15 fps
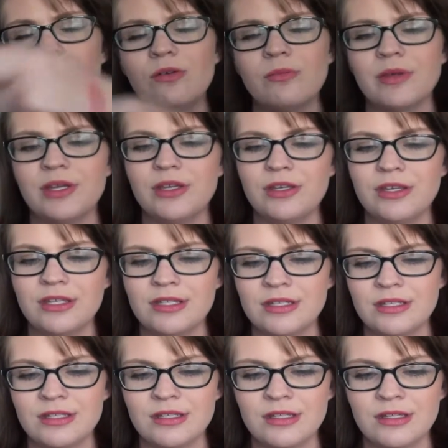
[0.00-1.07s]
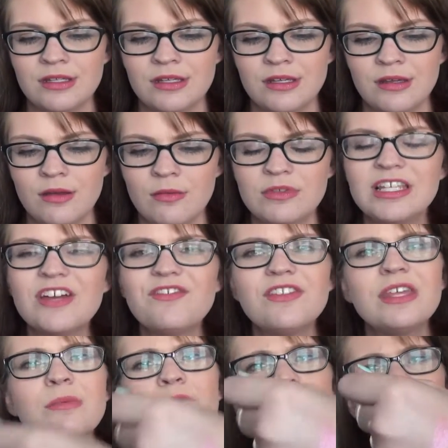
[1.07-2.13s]
Oh my goodness.
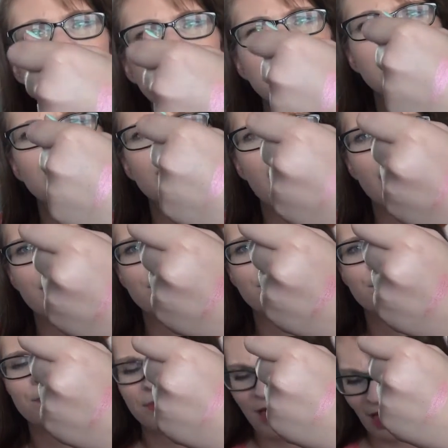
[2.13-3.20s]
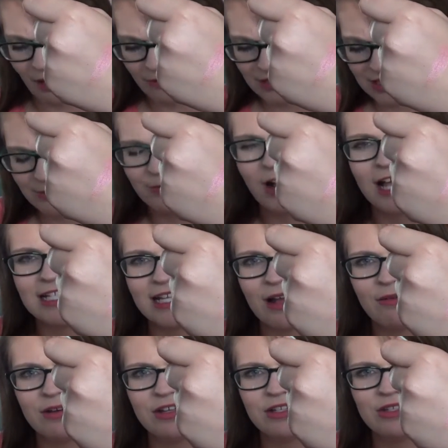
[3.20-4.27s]
Definitely more pink than red. I was surprised.
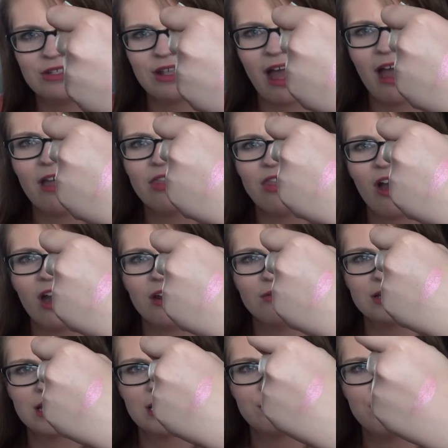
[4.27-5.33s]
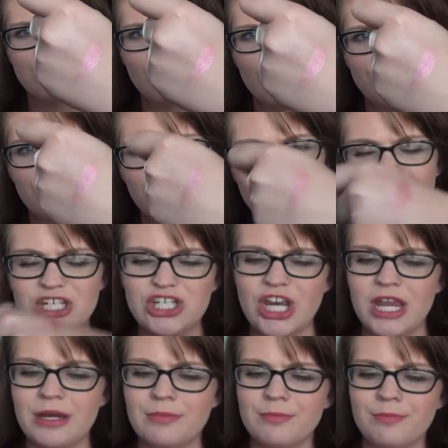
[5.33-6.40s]
I thought it was going to be more of a red
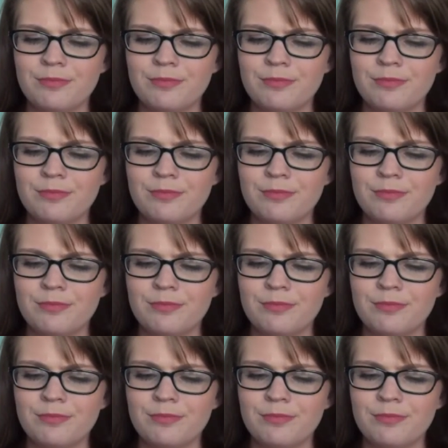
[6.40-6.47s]
shade.